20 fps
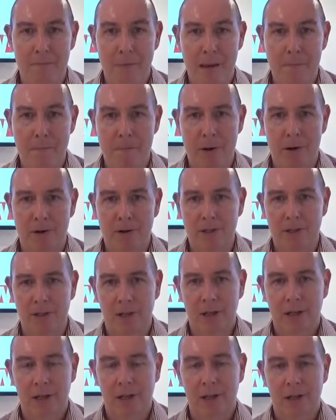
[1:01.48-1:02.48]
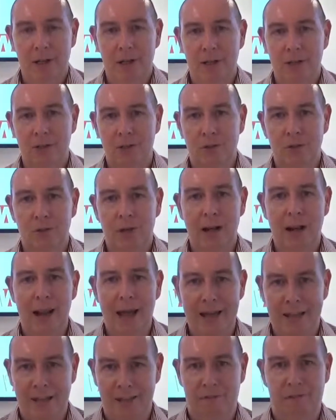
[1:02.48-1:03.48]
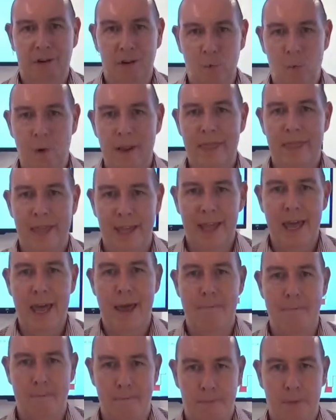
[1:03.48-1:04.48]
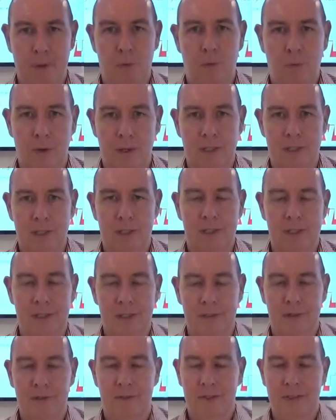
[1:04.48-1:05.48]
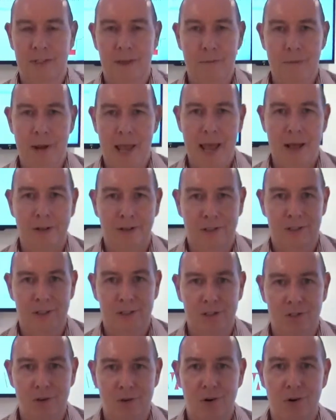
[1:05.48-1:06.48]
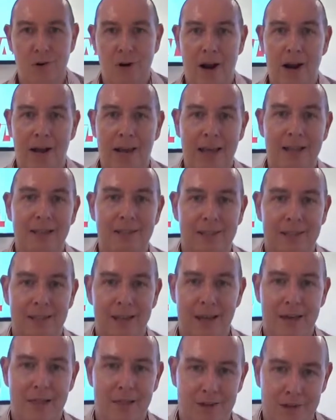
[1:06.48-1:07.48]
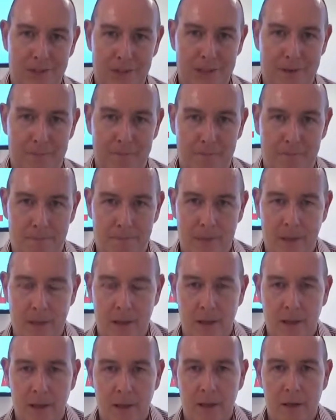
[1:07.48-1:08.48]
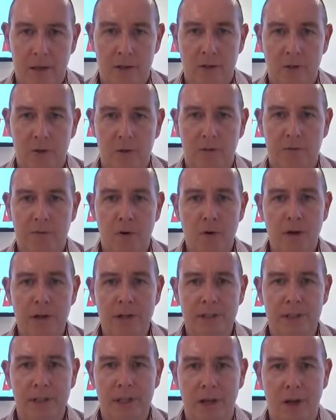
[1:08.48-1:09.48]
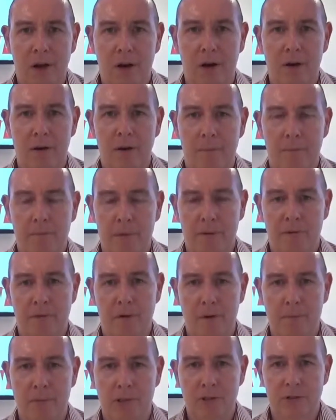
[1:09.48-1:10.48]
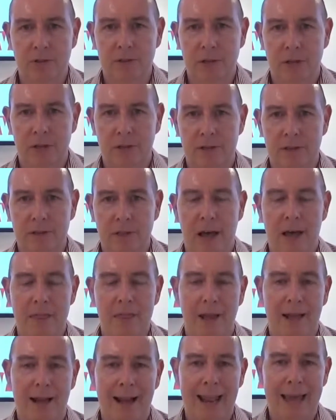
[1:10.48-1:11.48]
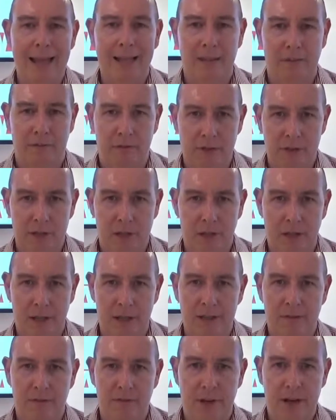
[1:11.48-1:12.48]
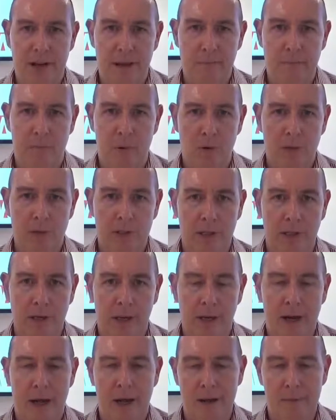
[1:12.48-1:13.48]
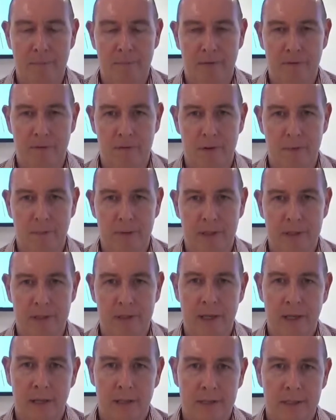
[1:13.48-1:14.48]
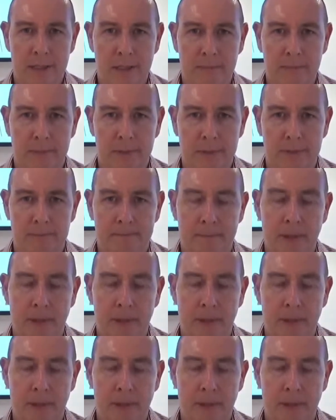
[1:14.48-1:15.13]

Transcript: members to collectively win the game, which is for somebody else to score against the other team. So focusing on performance results and the collective result is very important in high performance teams.